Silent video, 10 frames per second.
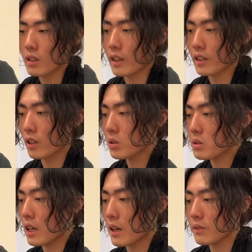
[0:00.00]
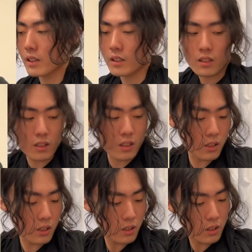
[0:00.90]
Like they also have like these,
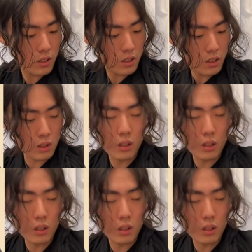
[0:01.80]
you know,